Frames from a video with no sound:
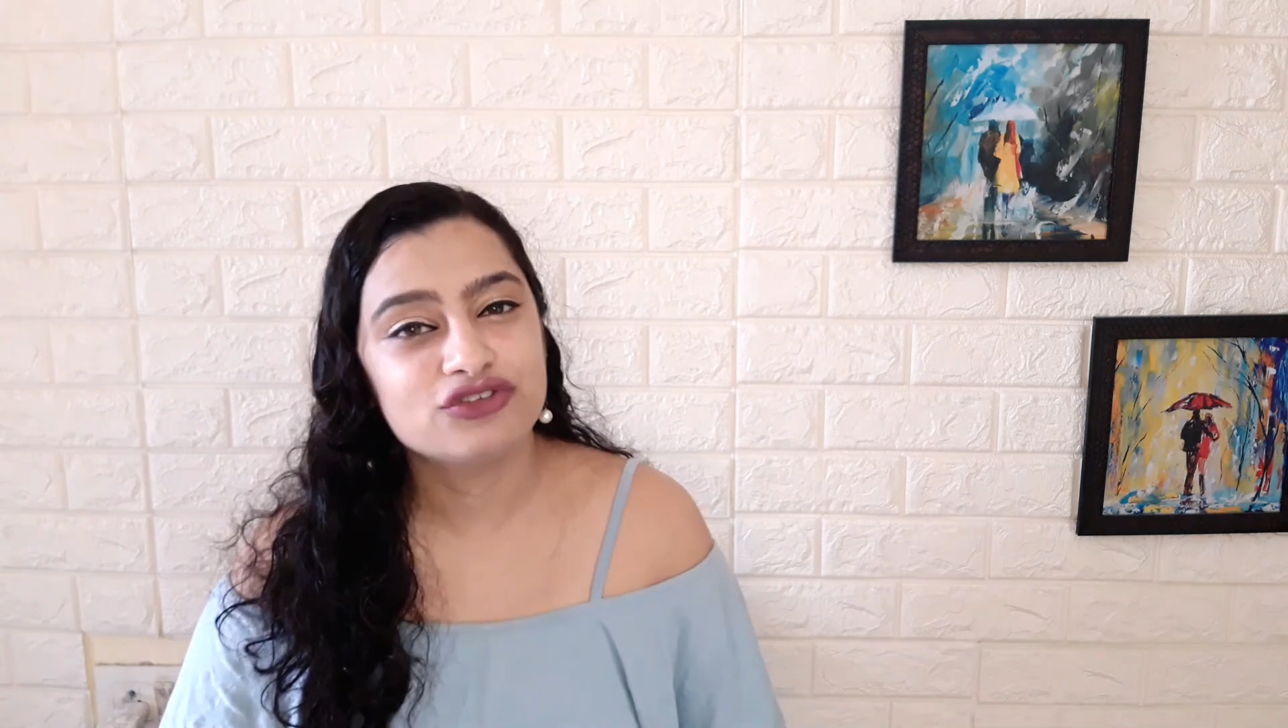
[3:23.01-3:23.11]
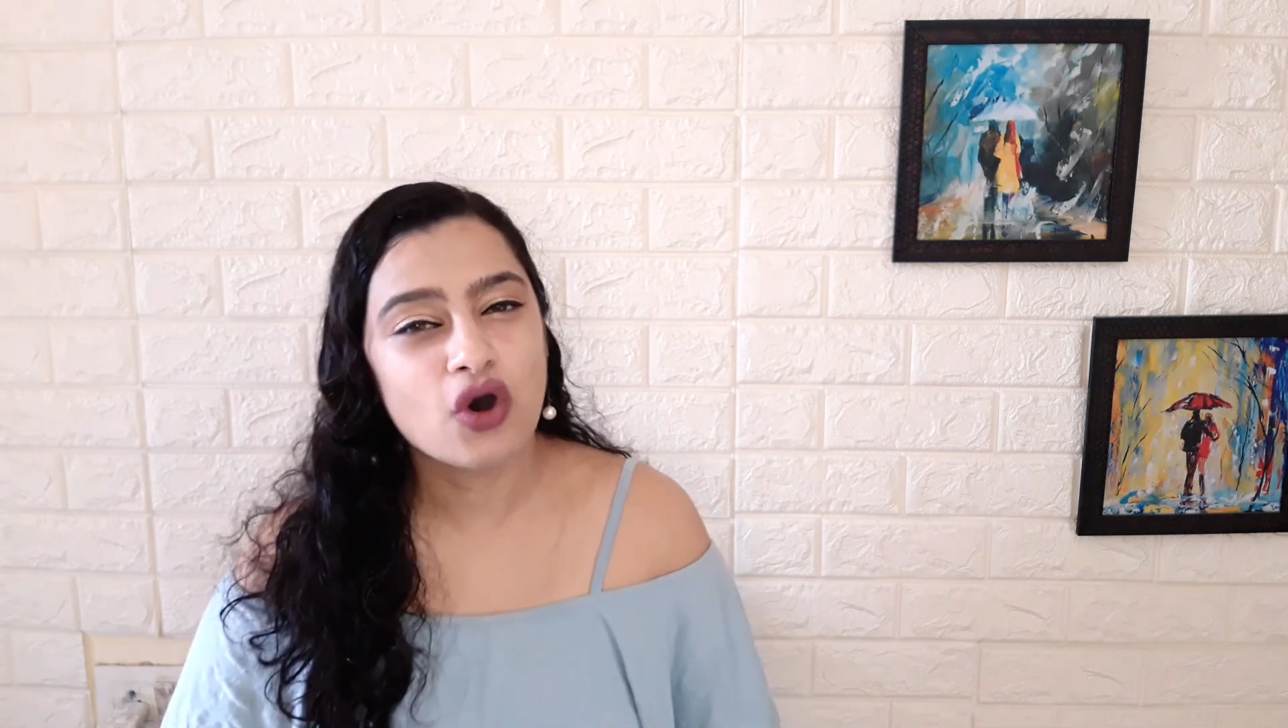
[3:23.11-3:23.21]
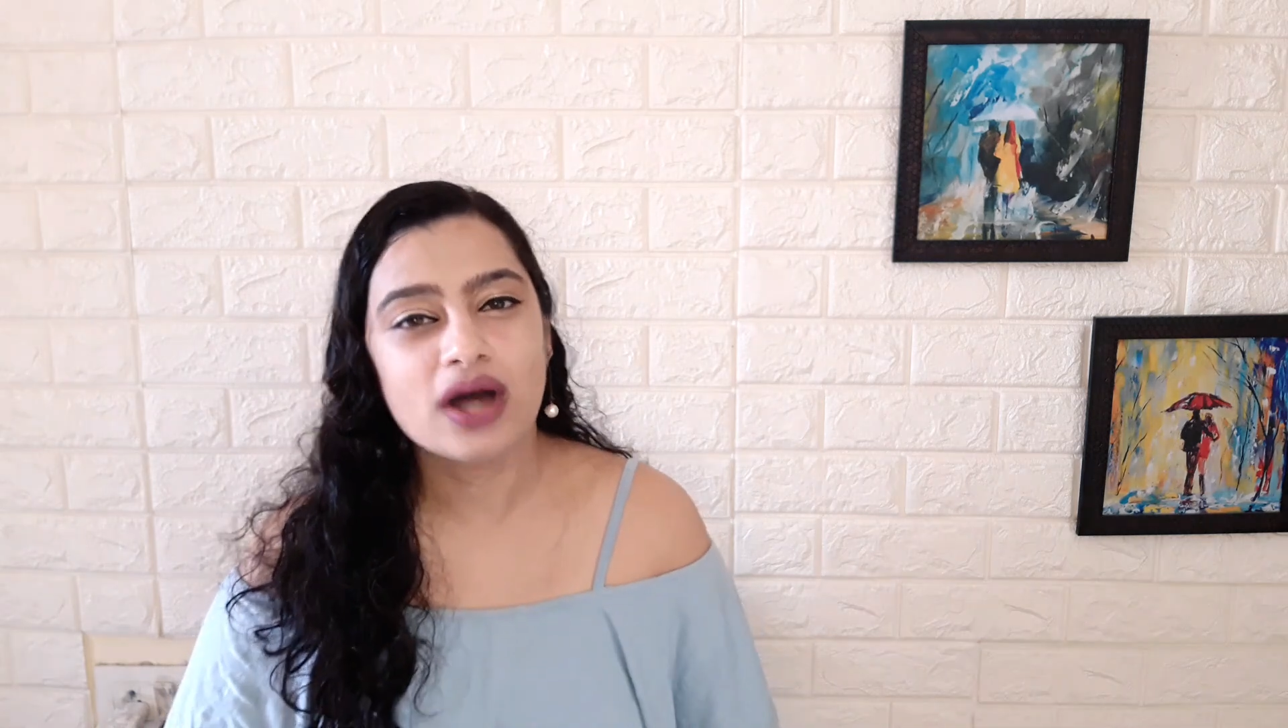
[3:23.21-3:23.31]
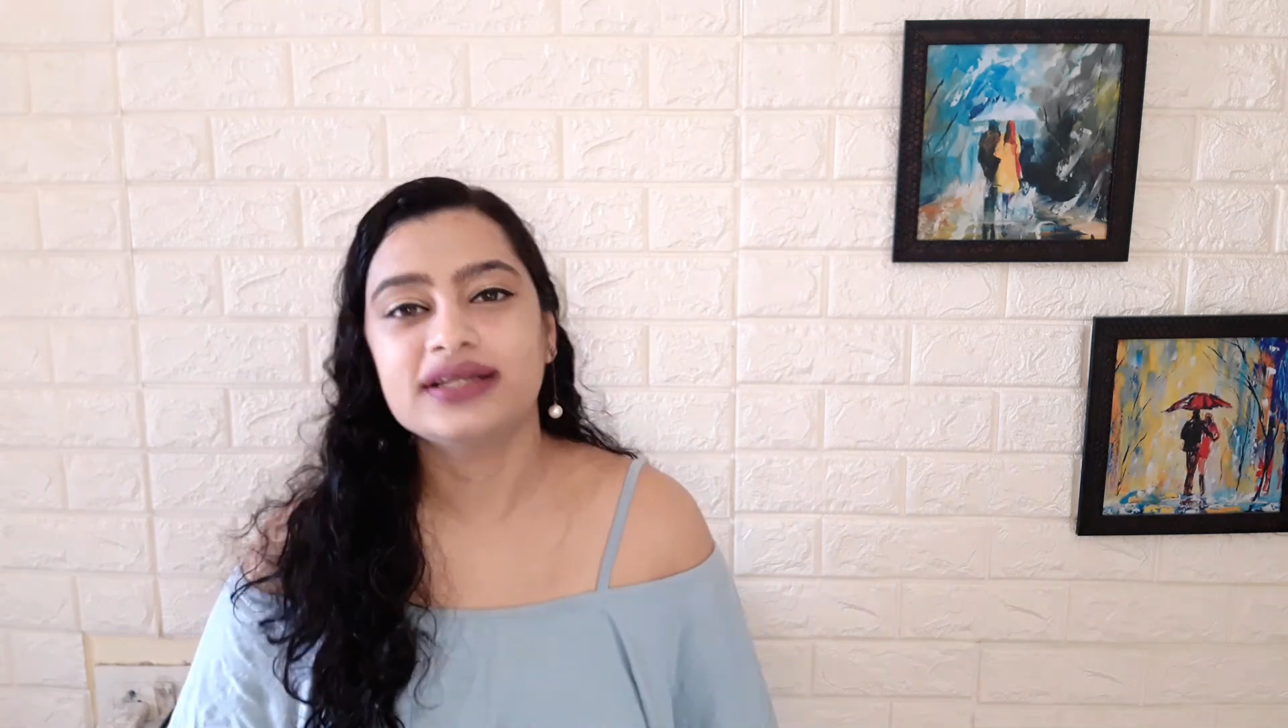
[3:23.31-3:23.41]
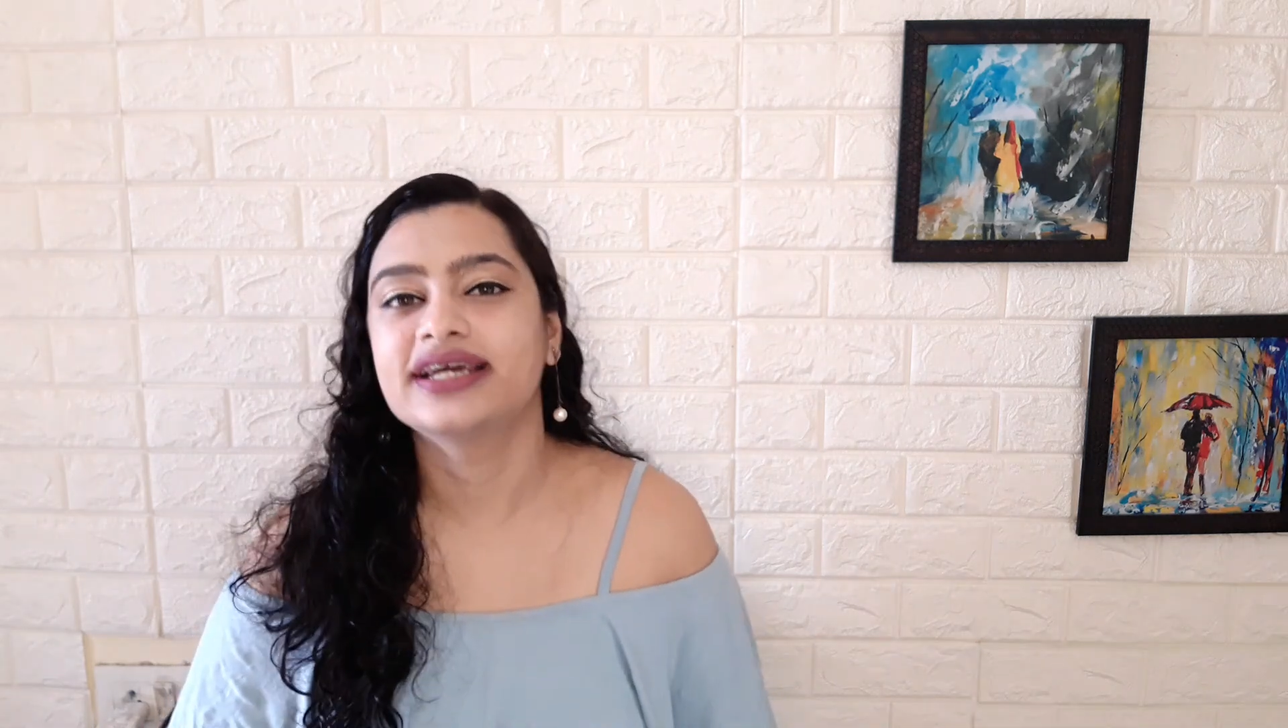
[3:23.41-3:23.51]

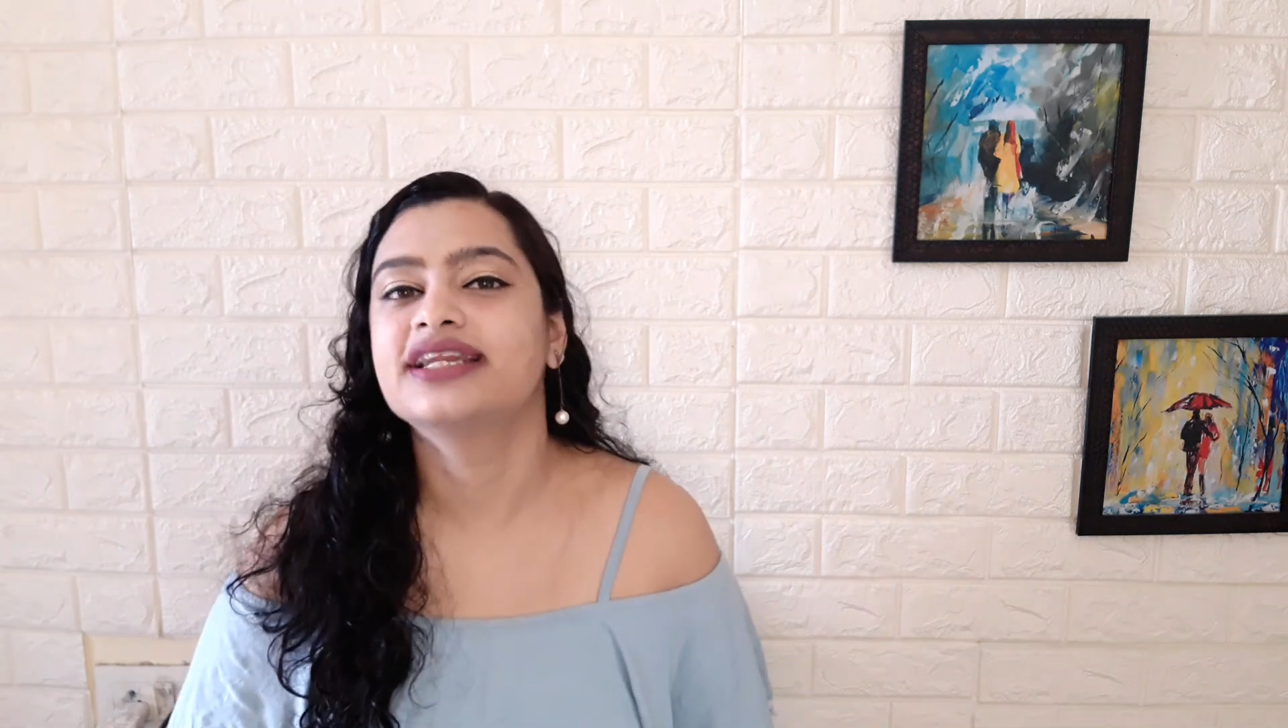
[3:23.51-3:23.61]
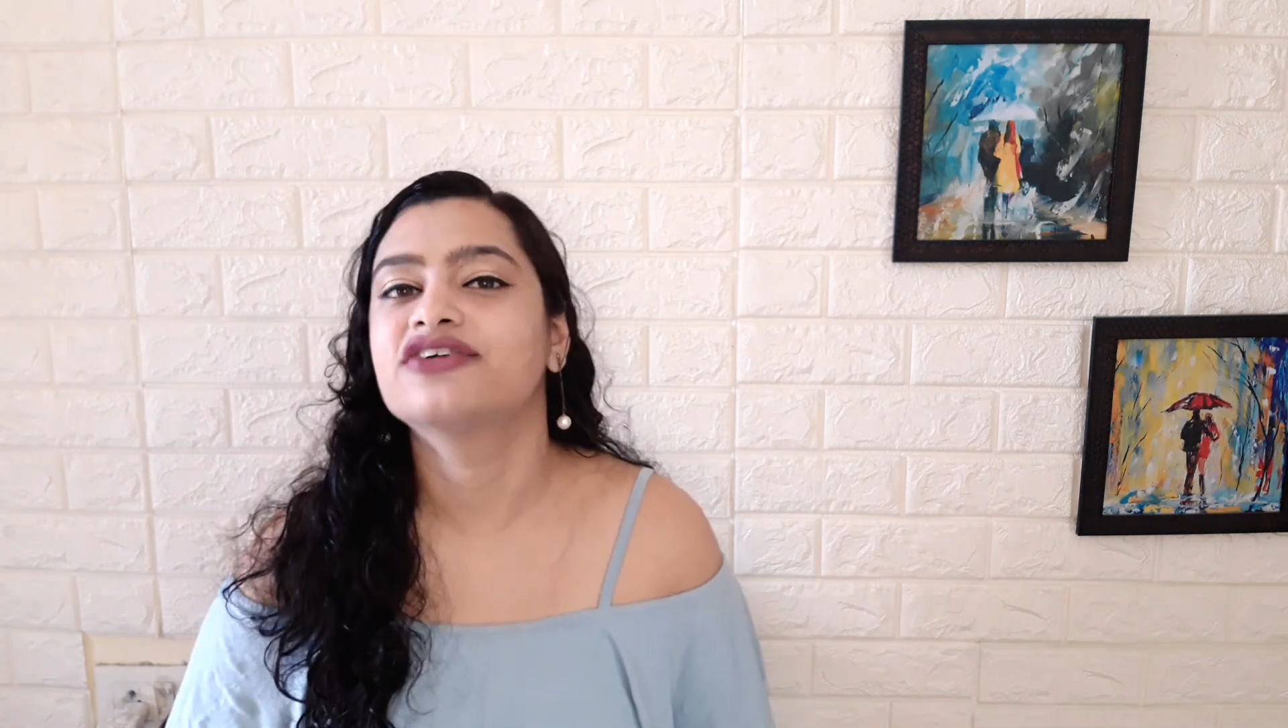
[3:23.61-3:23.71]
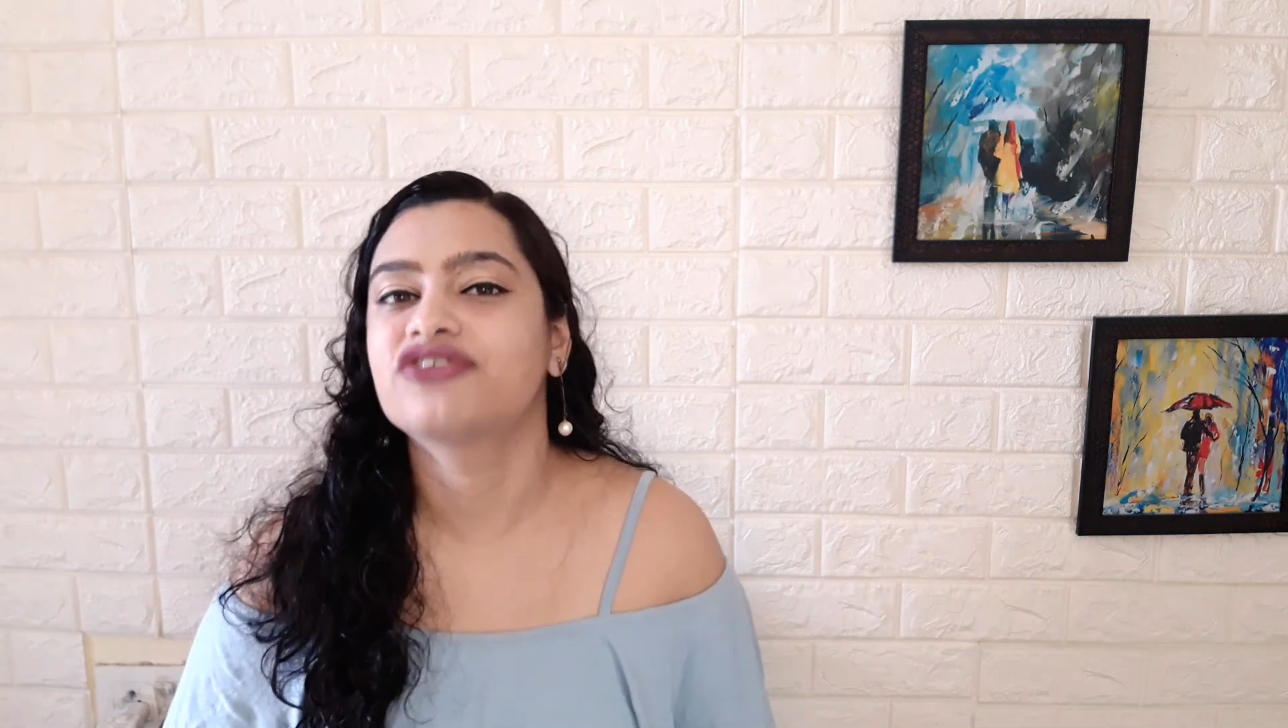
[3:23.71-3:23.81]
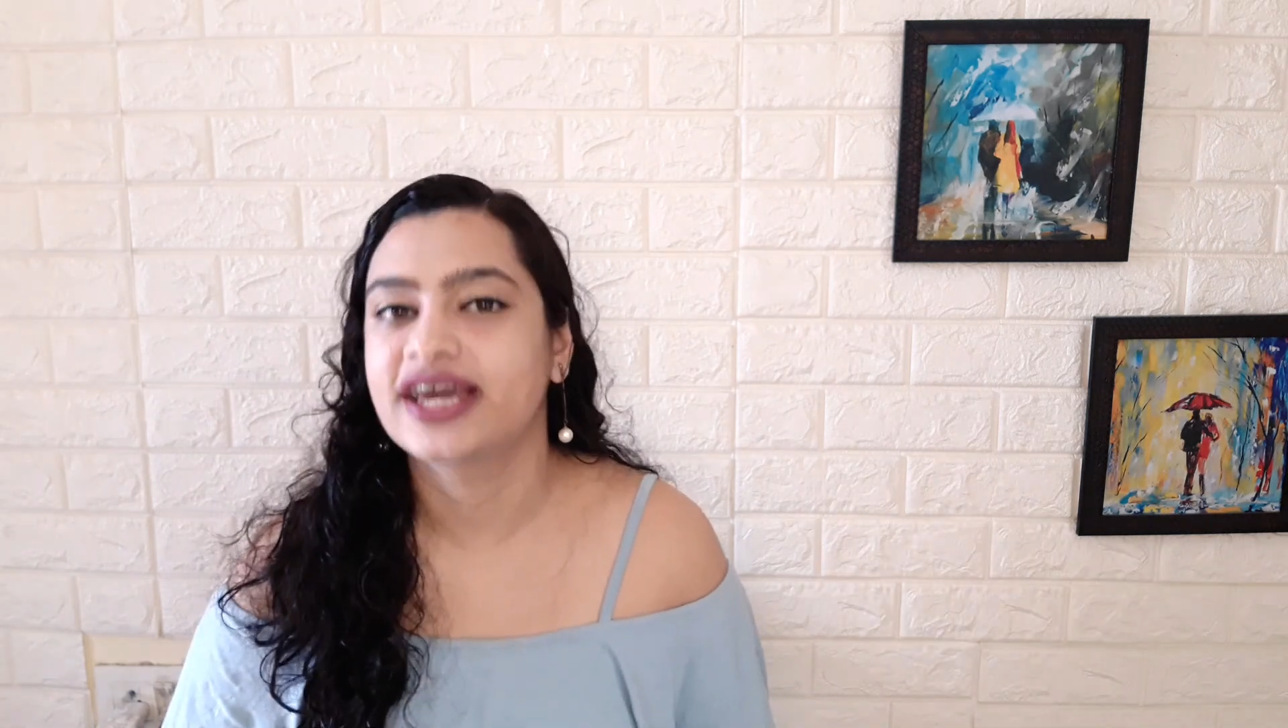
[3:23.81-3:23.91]
got enough